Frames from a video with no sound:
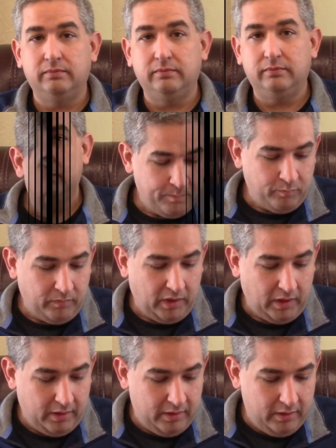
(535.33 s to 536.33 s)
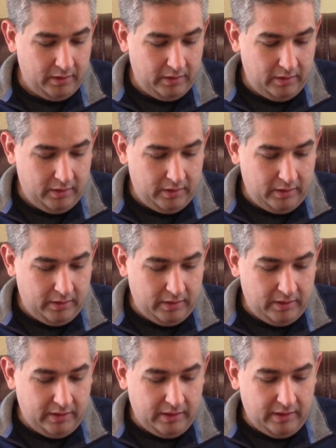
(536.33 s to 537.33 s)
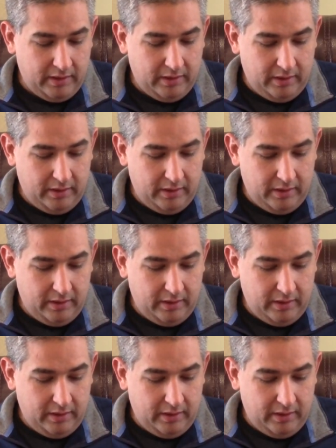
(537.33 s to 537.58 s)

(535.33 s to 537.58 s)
Nothing is said.